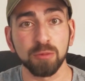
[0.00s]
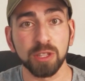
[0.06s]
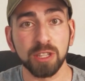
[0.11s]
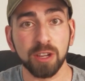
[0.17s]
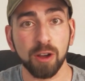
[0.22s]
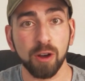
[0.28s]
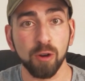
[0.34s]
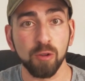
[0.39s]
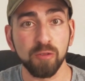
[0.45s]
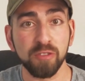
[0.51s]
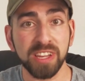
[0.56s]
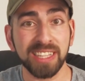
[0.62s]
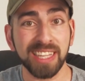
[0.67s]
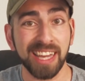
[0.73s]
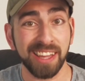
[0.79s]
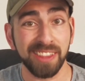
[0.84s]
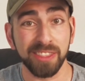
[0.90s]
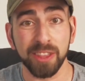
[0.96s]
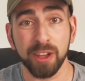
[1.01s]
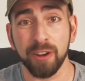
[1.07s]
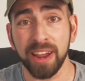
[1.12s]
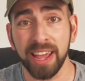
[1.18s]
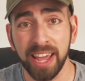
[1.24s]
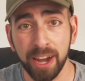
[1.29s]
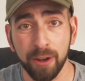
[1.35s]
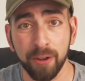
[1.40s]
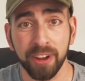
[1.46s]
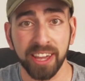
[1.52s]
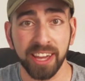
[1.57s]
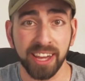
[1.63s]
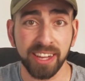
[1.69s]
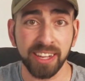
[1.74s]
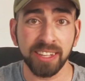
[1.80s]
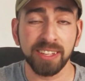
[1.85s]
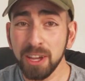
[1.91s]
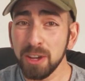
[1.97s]
with COVID in their
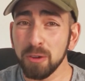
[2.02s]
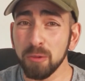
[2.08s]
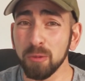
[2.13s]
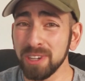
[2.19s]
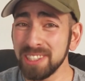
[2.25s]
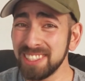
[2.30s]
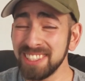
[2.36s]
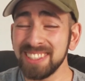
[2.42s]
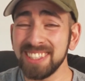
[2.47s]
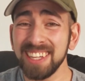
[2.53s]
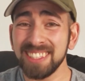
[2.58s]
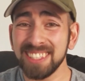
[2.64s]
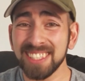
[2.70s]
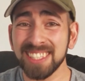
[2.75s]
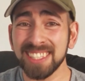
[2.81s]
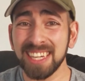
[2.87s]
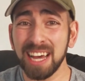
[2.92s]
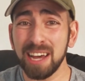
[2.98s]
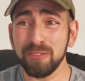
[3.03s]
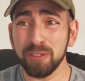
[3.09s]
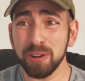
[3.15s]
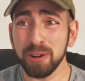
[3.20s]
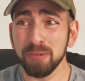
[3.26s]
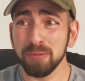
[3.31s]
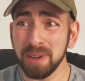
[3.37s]
area. What did they discover?